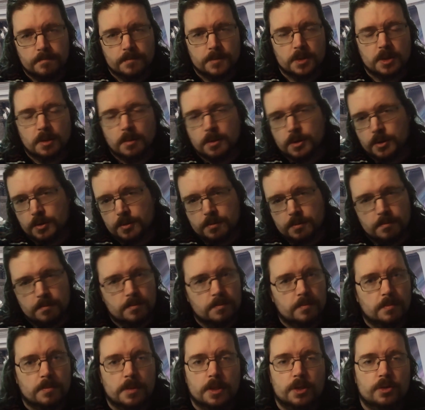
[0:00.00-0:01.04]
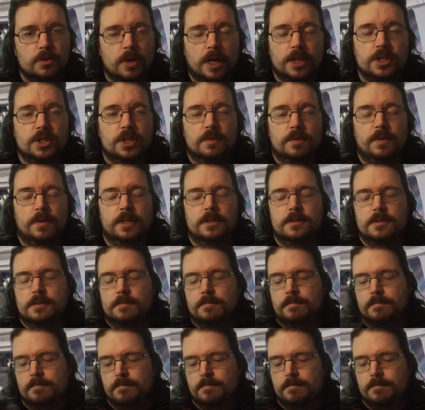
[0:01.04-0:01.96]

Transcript: some other tragic events.